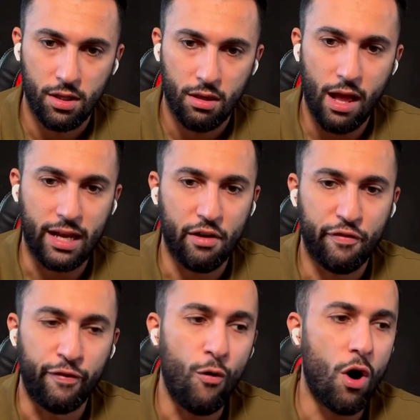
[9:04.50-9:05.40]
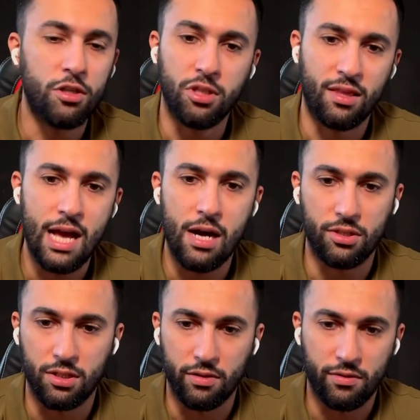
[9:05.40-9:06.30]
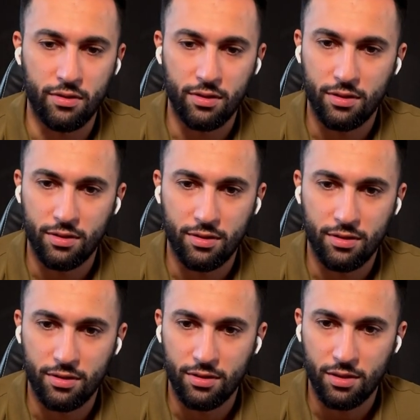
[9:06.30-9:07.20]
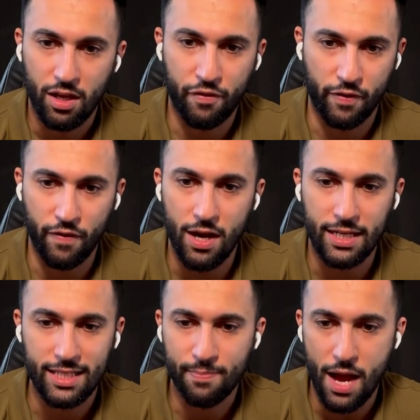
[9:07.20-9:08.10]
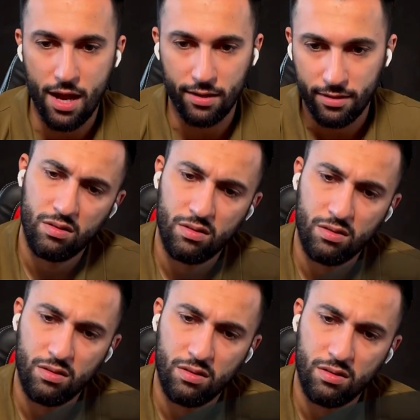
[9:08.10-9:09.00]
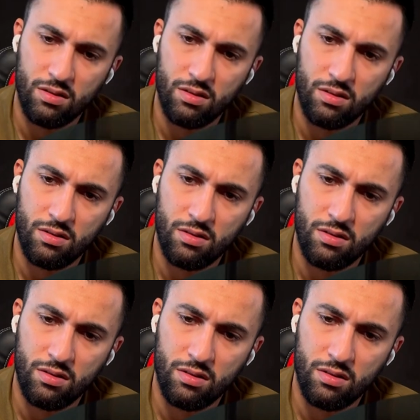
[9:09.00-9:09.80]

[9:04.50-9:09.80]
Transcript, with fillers: Like 400,000 if you find this man. So you